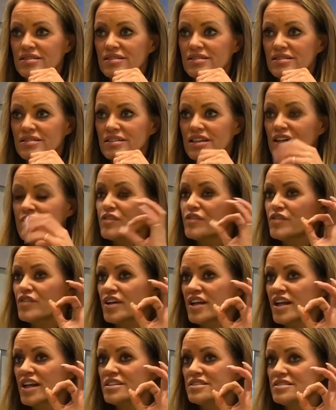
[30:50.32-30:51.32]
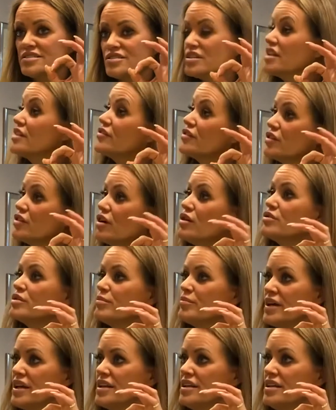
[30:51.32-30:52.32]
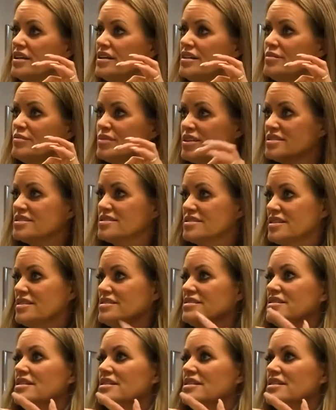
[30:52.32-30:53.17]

Never forget to give your own opinion, because